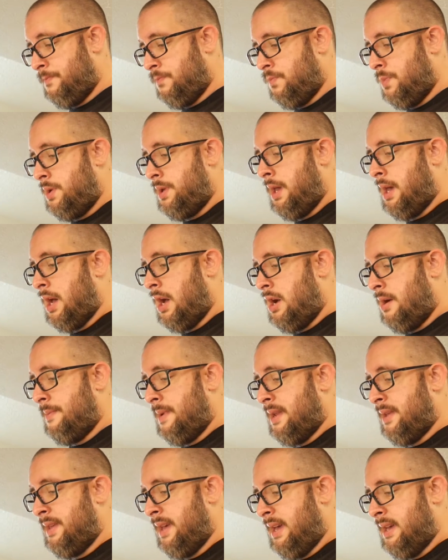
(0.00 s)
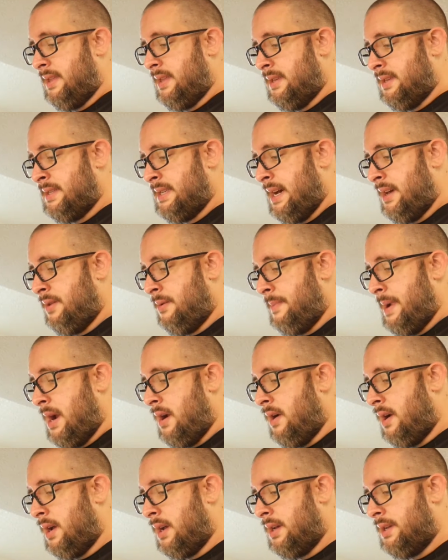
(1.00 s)
Really common, I think, in the South
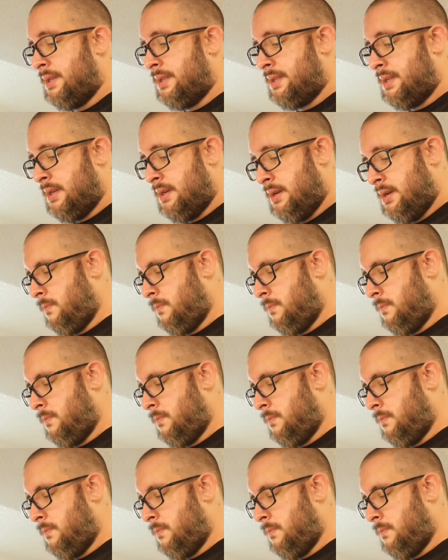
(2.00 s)
Americas.